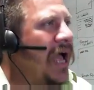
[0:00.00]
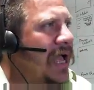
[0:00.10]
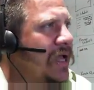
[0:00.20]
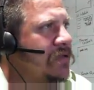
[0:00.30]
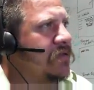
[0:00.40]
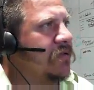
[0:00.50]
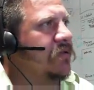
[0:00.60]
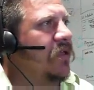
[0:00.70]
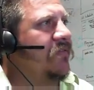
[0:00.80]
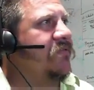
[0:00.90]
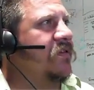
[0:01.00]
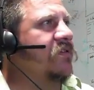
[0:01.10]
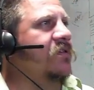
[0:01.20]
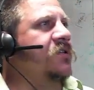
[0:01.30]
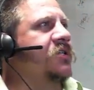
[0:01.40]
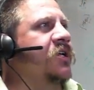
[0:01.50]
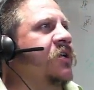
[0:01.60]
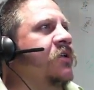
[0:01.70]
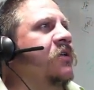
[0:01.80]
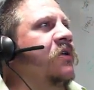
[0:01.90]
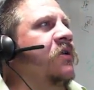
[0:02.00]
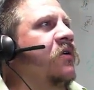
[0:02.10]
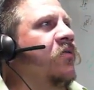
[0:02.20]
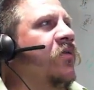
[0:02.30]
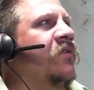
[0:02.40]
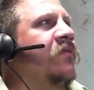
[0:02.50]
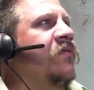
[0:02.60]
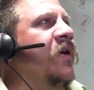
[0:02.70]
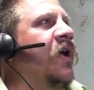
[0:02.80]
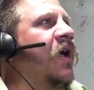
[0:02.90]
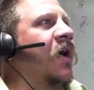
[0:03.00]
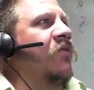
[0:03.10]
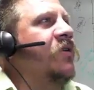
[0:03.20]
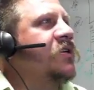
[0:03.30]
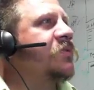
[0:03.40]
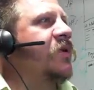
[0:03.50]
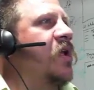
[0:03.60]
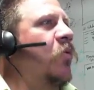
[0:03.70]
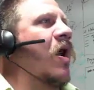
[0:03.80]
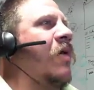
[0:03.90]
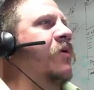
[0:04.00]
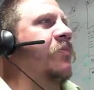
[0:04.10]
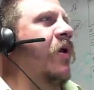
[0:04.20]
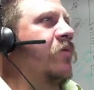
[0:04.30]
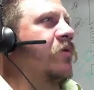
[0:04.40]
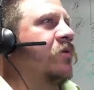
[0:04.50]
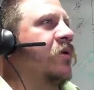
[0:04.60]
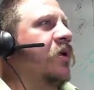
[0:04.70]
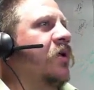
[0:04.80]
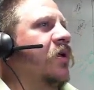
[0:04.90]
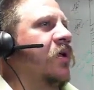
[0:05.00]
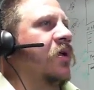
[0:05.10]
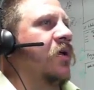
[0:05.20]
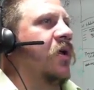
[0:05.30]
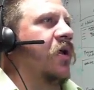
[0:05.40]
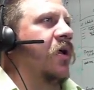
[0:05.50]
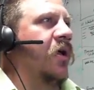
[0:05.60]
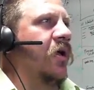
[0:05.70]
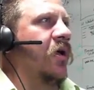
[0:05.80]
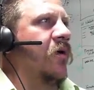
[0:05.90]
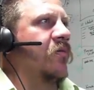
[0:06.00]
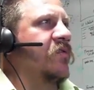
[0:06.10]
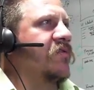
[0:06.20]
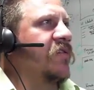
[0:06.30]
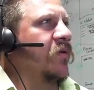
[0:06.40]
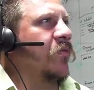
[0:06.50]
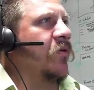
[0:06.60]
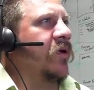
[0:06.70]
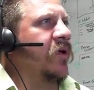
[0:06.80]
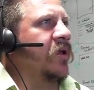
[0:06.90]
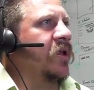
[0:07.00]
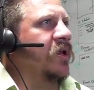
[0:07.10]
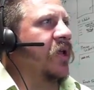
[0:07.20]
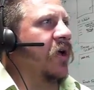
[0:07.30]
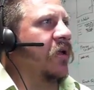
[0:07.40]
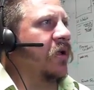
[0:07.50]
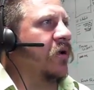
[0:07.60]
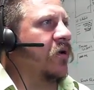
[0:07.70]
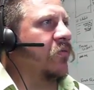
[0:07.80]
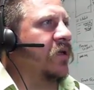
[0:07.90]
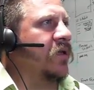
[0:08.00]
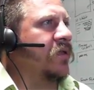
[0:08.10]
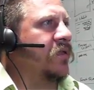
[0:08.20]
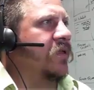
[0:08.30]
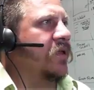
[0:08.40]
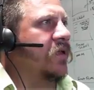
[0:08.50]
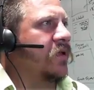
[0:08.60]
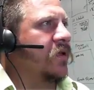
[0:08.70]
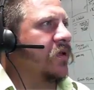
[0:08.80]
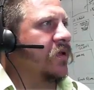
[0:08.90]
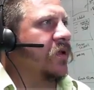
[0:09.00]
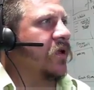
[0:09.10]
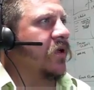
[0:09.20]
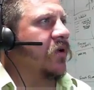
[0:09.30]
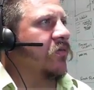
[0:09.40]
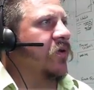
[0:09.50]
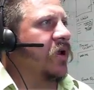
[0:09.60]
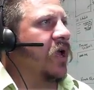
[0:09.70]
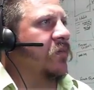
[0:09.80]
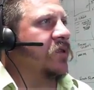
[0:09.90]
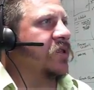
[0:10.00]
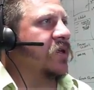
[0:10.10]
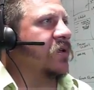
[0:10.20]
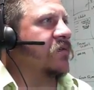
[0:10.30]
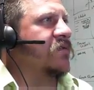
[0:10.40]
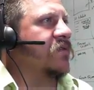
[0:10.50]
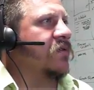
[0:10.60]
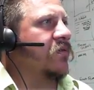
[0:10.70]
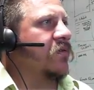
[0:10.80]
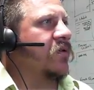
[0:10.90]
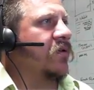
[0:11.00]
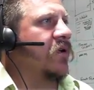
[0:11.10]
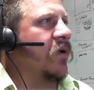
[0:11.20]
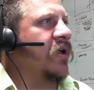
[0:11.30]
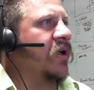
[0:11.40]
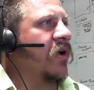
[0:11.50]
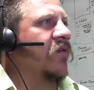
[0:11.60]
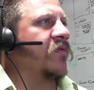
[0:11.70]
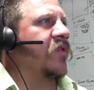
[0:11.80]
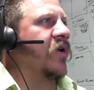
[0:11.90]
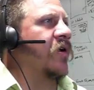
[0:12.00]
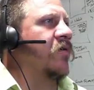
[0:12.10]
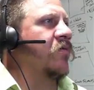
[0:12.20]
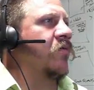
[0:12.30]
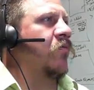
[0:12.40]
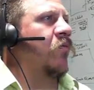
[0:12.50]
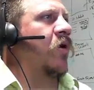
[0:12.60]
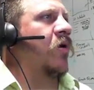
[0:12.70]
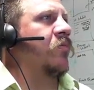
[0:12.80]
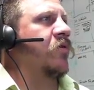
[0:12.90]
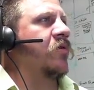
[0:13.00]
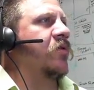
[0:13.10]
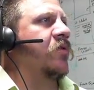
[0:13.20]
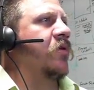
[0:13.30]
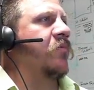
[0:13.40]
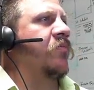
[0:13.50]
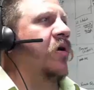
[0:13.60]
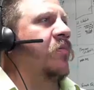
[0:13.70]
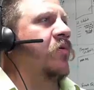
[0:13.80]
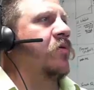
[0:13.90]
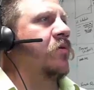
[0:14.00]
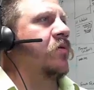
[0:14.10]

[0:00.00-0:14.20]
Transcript: Alright, that feels legit. We should be able to wobble the bubble. Let's see what we did down here with renaming things. Gotta be careful there. Wobble the bubble.